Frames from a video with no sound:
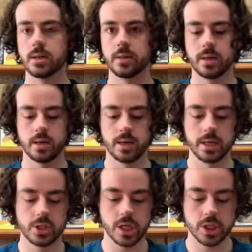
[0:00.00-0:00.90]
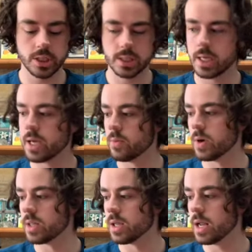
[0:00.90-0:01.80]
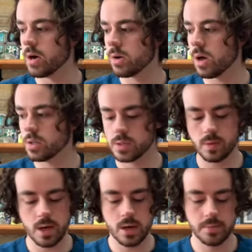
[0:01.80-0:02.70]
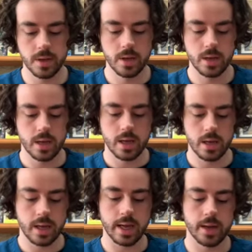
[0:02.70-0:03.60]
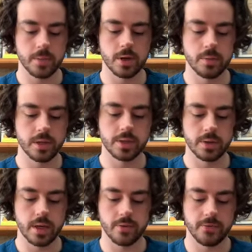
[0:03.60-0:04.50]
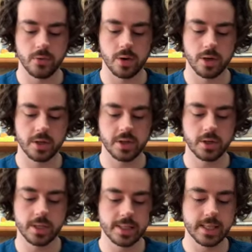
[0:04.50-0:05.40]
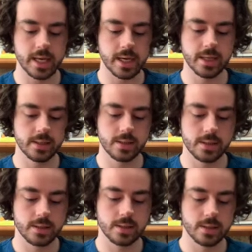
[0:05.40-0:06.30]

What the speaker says: the injection site with an alcohol swab. Again, I'm going to be doing it for 30 seconds.